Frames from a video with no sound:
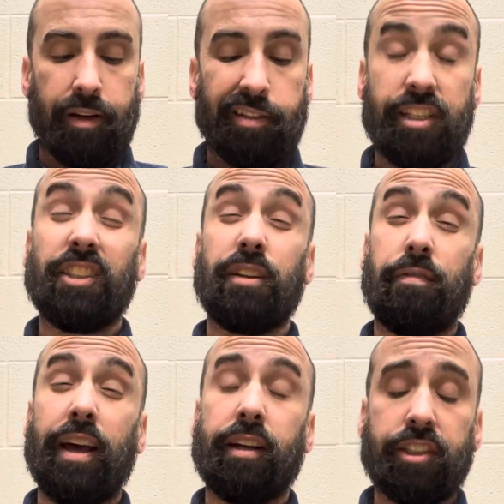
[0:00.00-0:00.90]

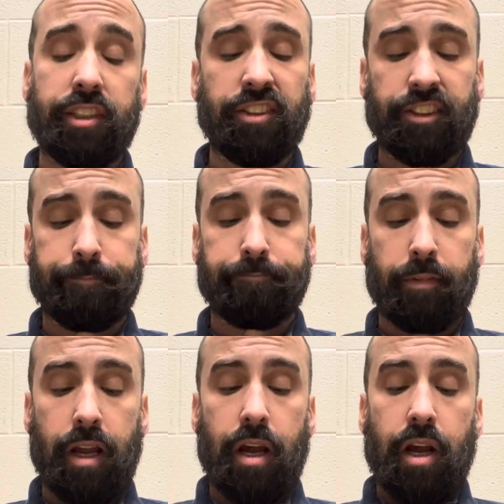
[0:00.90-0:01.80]
Disadvantages
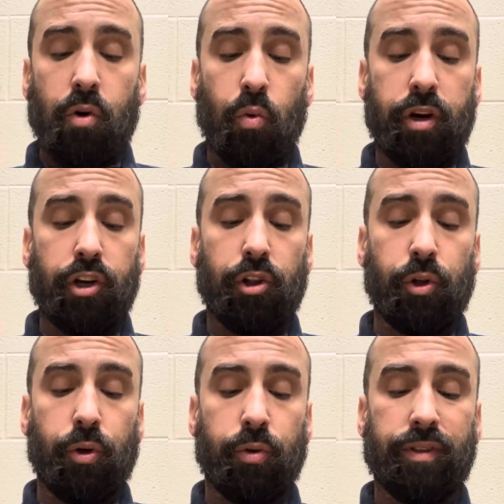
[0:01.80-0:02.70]
would
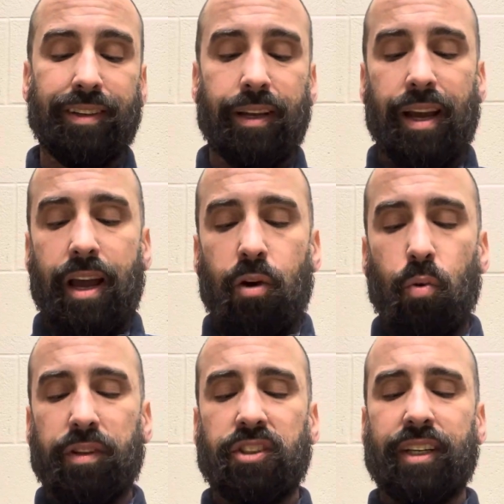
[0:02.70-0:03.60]
include
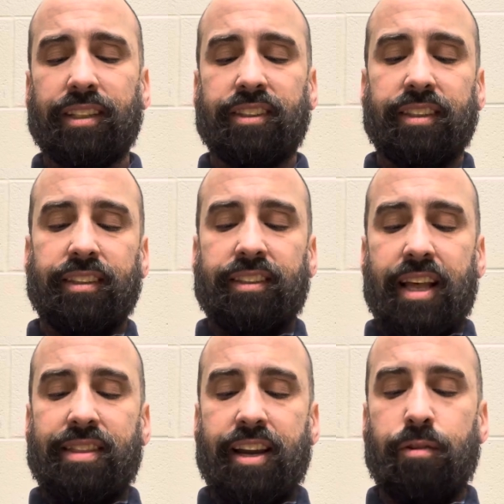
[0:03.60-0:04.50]
with citizens
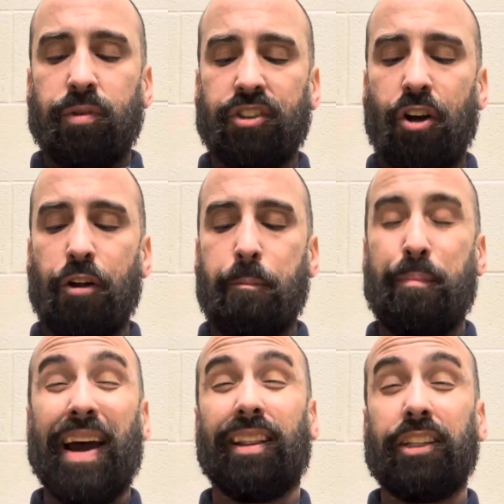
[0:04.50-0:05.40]
that they result in
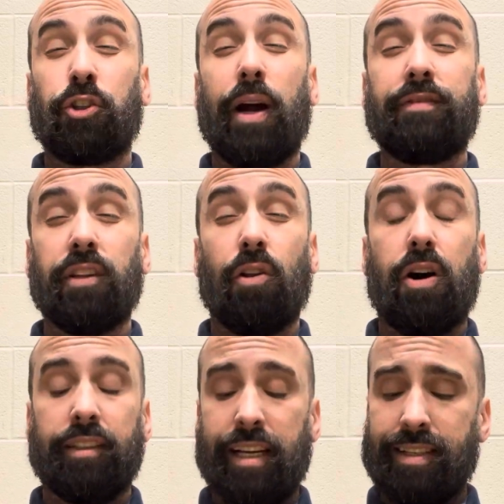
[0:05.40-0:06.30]
badly drafted
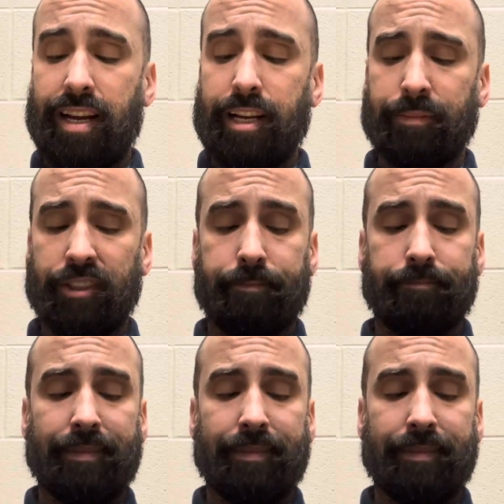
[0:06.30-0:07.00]
laws at times,